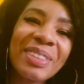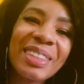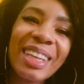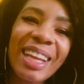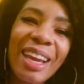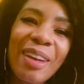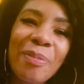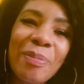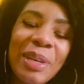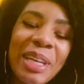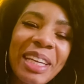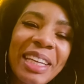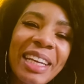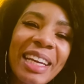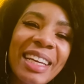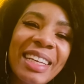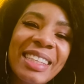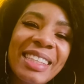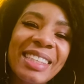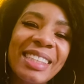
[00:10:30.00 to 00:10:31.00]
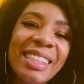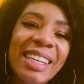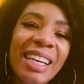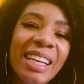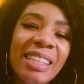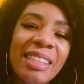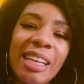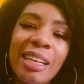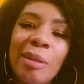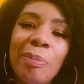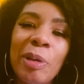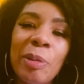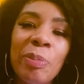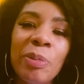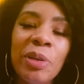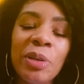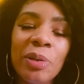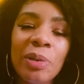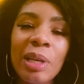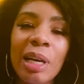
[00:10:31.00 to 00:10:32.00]
But yes, tell the
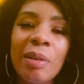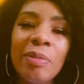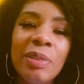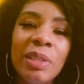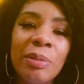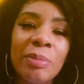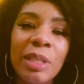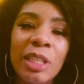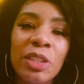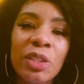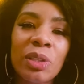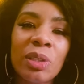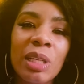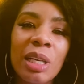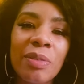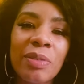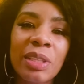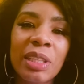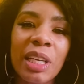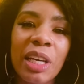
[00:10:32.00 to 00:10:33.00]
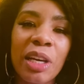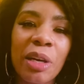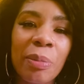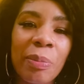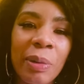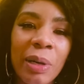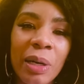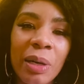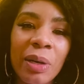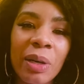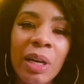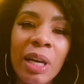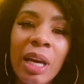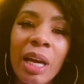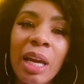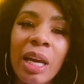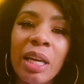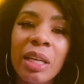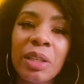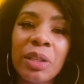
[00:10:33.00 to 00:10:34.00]
people you love them that you love and care about.
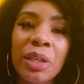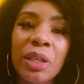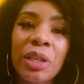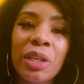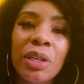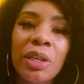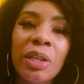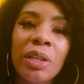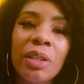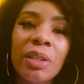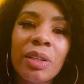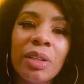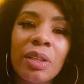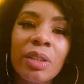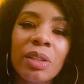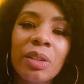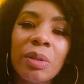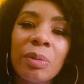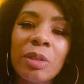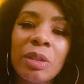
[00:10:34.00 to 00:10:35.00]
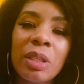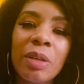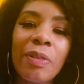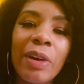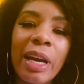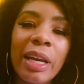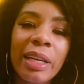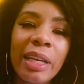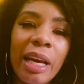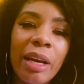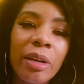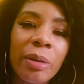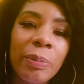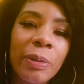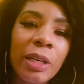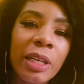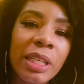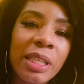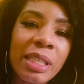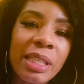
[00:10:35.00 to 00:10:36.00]
Your divine
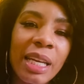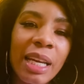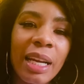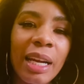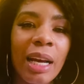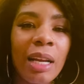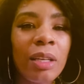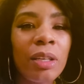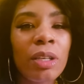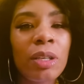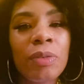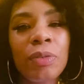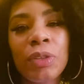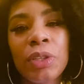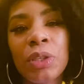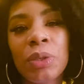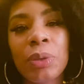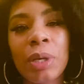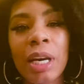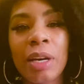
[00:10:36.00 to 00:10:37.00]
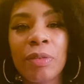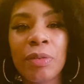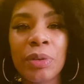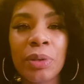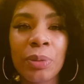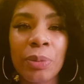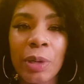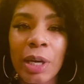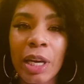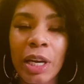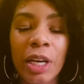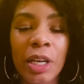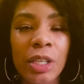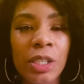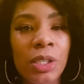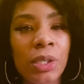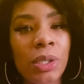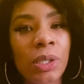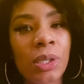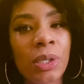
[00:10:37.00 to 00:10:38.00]
counterpart is saying, I look for you everywhere.
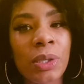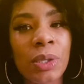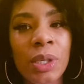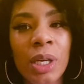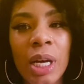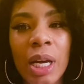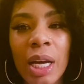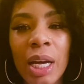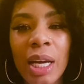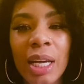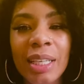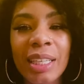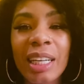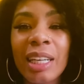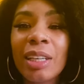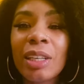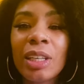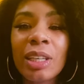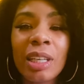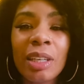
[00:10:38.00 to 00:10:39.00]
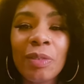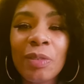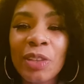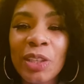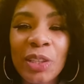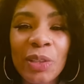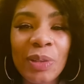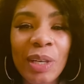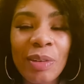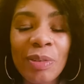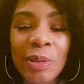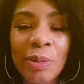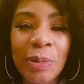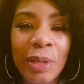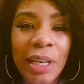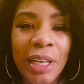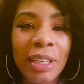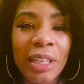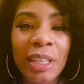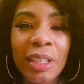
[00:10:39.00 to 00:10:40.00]
So they're looking for you
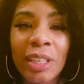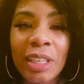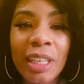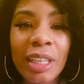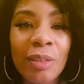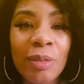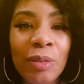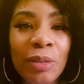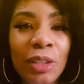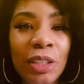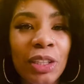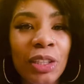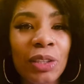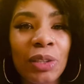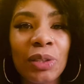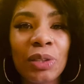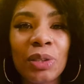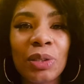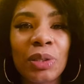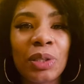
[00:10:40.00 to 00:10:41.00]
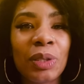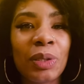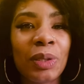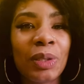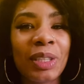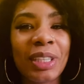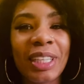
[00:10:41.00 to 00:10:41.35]
everywhere. They're looking for you.